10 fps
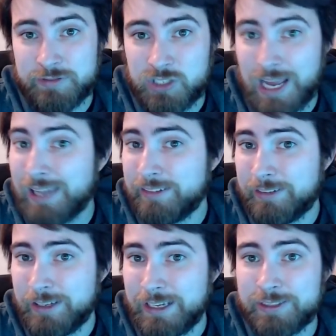of
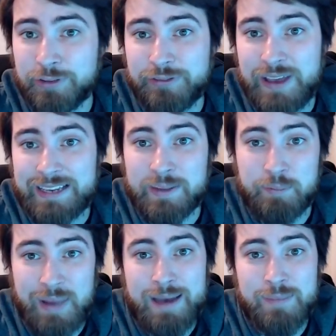jealousy at the fact
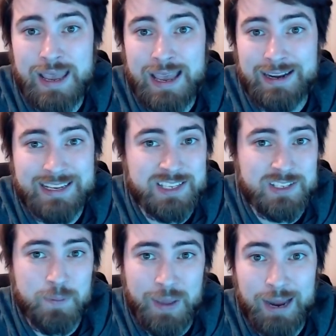that Batman
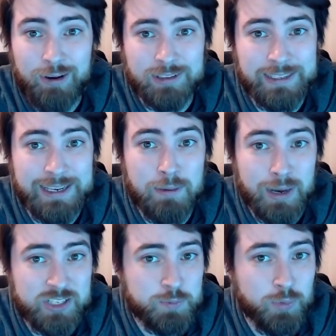is apparently a
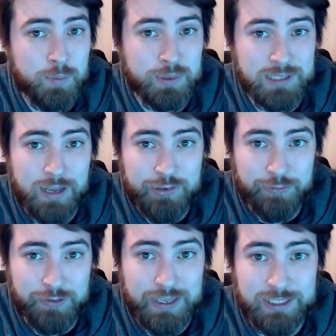much more
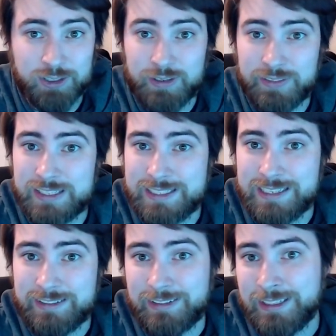beloved figure in the
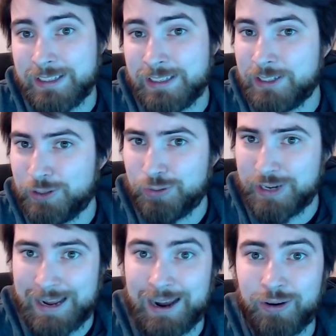DCEU
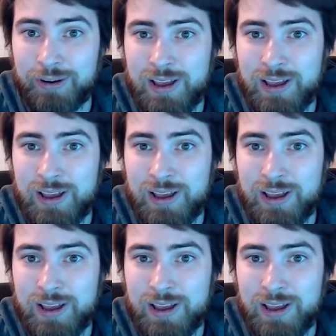now.